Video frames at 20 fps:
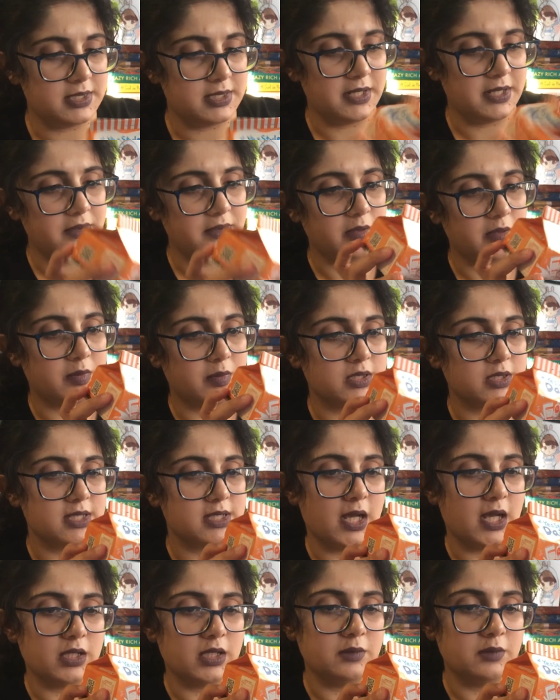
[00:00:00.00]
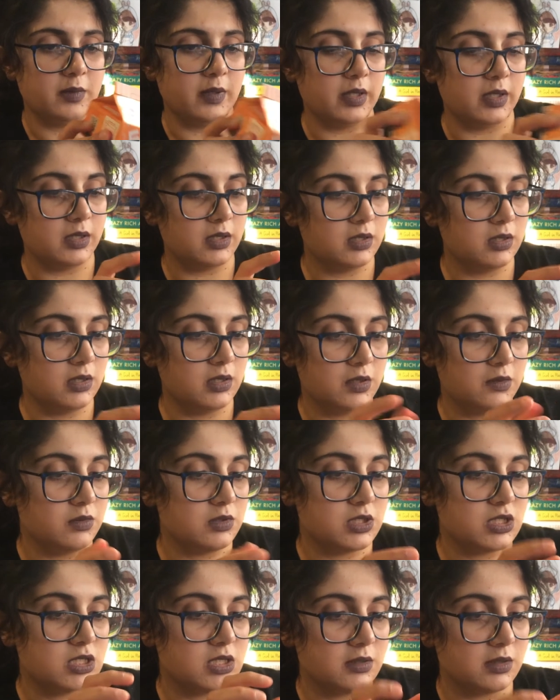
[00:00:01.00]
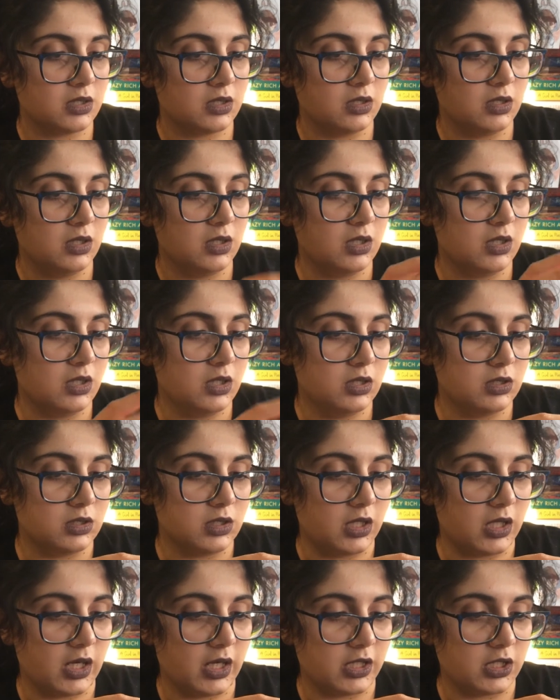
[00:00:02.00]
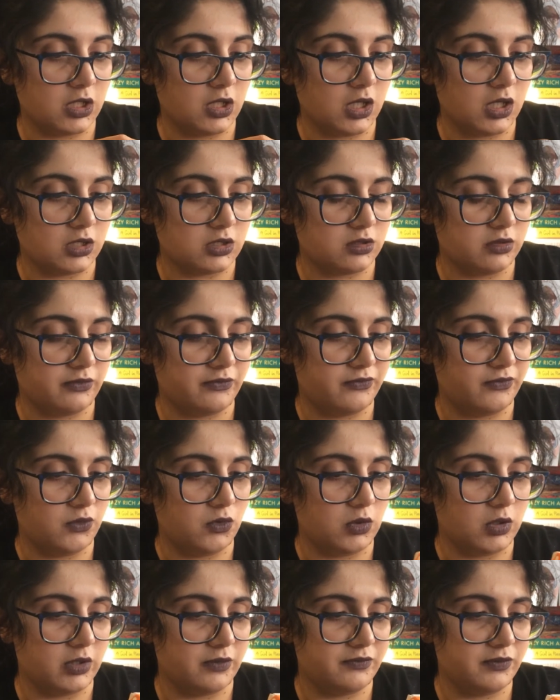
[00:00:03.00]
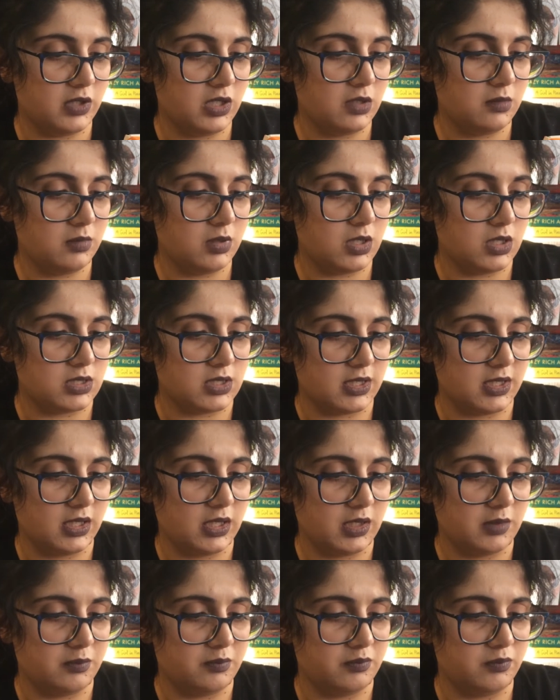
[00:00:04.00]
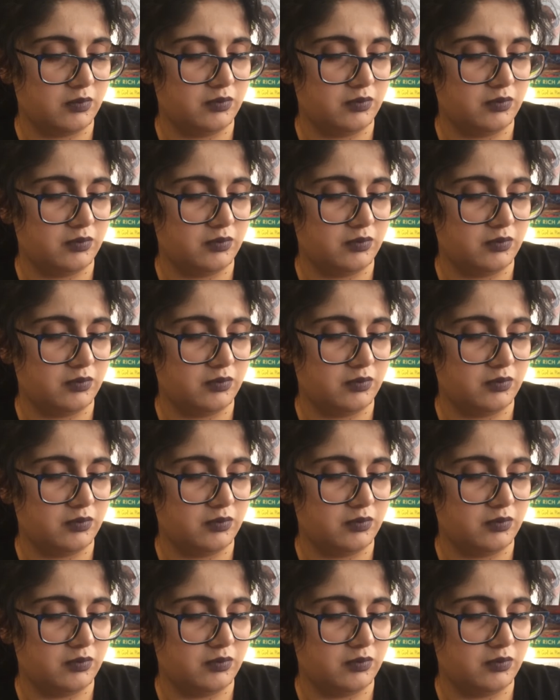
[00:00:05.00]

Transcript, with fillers: I can't remember exactly, but it was just something that I got for free because I think I